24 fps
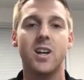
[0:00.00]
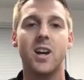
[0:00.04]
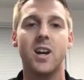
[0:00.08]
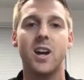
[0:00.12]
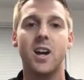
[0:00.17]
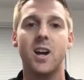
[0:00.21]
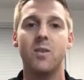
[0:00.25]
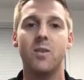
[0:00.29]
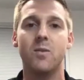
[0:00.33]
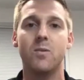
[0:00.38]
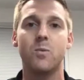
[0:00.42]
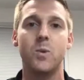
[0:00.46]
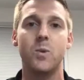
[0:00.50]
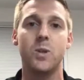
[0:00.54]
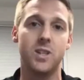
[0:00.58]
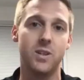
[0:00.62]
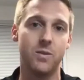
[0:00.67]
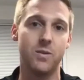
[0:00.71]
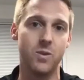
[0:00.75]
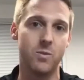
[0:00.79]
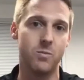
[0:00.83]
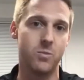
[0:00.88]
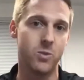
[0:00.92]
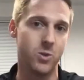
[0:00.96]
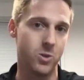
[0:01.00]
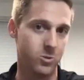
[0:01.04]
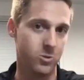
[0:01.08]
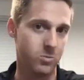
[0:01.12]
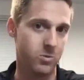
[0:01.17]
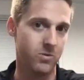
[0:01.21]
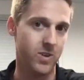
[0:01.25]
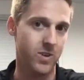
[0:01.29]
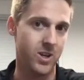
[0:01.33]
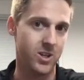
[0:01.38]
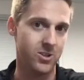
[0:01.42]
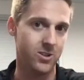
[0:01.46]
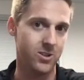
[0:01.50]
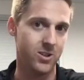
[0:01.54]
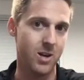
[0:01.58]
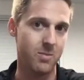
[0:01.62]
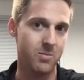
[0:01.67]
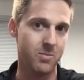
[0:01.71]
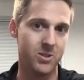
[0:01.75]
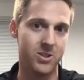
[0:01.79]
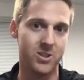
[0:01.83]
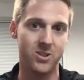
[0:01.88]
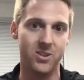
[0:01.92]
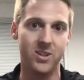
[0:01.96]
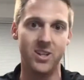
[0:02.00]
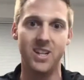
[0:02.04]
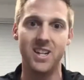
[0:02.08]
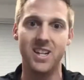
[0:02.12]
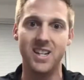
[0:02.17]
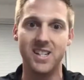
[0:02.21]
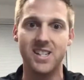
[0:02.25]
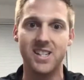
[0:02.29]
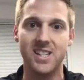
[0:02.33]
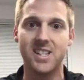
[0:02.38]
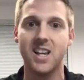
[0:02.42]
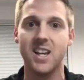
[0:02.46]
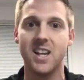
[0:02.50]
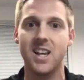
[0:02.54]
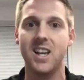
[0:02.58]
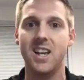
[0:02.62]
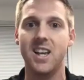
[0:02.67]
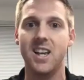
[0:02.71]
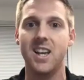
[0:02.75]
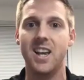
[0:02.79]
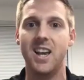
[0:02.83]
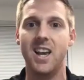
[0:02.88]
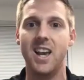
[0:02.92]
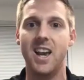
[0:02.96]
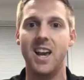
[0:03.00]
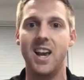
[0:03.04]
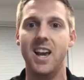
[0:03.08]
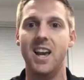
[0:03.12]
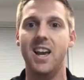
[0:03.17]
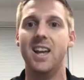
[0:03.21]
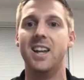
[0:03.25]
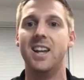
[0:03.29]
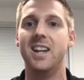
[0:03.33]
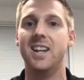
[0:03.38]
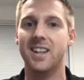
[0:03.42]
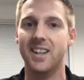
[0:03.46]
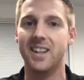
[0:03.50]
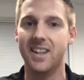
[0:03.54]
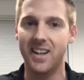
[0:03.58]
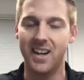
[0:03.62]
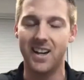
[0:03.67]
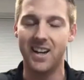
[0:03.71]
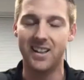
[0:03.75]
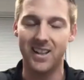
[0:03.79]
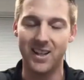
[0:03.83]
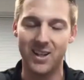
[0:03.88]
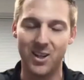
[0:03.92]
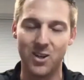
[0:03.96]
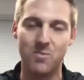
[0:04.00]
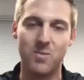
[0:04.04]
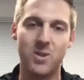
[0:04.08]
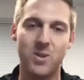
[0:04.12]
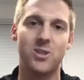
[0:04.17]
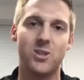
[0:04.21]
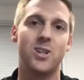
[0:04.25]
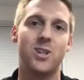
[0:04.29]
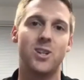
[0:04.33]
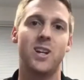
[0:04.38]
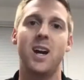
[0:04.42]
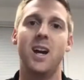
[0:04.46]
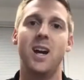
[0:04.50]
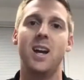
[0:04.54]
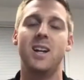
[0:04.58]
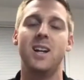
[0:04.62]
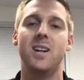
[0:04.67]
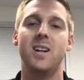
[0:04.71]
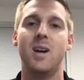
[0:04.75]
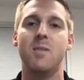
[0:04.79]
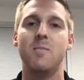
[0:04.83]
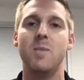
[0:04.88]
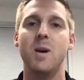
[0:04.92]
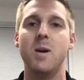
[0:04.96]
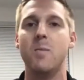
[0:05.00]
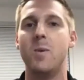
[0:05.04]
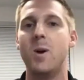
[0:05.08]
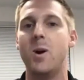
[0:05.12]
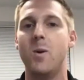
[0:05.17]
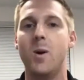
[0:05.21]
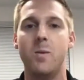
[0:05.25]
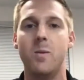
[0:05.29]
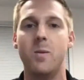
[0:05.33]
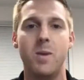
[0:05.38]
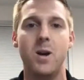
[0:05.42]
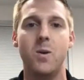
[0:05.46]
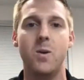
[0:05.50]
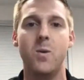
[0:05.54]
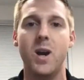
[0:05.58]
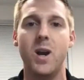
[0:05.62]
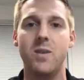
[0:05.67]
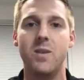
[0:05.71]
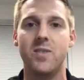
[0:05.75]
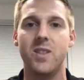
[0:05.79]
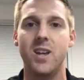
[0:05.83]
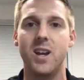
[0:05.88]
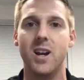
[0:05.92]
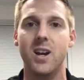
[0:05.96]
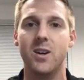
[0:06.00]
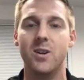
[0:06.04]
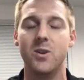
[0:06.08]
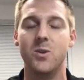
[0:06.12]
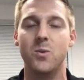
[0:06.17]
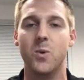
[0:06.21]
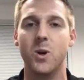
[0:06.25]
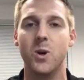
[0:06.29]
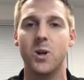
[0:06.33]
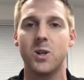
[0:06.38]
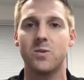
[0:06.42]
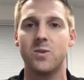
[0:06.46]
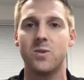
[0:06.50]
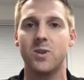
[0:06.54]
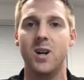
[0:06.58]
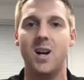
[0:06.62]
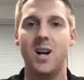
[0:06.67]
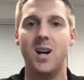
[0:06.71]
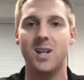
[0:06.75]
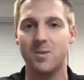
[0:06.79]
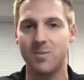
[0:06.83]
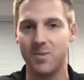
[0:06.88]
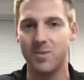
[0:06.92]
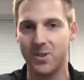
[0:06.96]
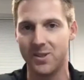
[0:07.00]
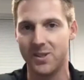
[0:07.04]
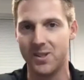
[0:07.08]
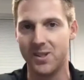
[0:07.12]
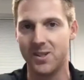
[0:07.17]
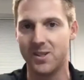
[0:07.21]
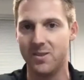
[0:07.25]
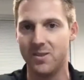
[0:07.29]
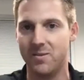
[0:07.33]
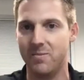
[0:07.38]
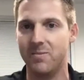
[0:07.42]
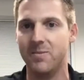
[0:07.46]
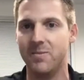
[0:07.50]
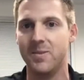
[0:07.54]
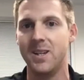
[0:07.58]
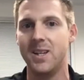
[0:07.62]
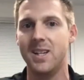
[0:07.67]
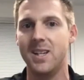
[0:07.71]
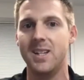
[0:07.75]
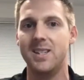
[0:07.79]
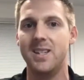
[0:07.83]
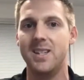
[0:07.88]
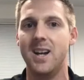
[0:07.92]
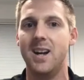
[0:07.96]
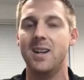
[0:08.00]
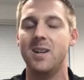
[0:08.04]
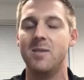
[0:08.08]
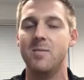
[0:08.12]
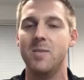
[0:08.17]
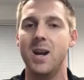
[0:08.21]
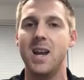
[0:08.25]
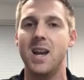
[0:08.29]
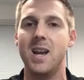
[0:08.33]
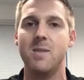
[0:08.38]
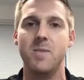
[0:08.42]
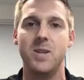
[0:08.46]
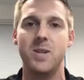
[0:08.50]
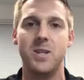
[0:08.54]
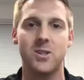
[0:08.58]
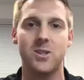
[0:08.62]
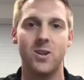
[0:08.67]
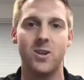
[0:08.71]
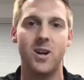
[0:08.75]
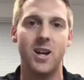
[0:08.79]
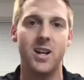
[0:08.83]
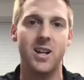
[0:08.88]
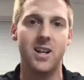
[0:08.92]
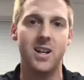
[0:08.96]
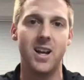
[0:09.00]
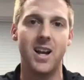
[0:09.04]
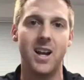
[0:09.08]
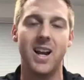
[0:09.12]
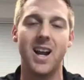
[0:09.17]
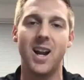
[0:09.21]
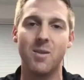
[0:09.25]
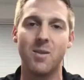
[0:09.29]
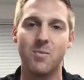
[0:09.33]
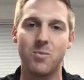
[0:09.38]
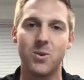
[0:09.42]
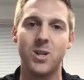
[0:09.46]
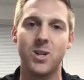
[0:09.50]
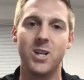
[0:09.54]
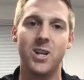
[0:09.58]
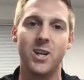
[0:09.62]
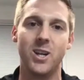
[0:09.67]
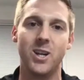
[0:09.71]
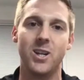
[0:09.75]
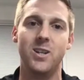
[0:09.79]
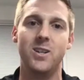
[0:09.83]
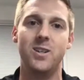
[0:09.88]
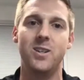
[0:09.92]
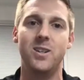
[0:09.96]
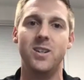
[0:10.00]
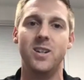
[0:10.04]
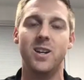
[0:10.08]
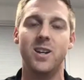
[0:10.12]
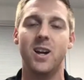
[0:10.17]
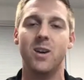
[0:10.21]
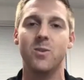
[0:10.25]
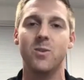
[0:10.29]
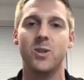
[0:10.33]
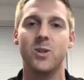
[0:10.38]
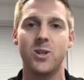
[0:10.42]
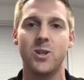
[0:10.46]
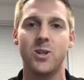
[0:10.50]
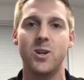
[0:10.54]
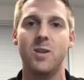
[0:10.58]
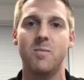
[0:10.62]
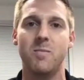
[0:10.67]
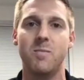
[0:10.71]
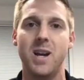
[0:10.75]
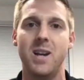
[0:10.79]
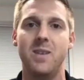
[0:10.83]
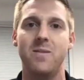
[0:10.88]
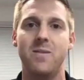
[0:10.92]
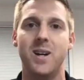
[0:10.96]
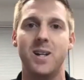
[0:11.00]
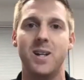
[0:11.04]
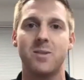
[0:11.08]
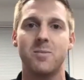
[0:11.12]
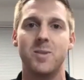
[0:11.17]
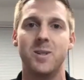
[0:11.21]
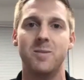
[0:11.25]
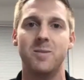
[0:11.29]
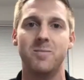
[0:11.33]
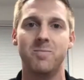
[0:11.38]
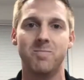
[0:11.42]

uh, with different post professional opportunities. And uh, like you mentioned, I, I met my, my wife there who works for a hospital system down in Miami. So I, I got a pretty good uh, return on my investment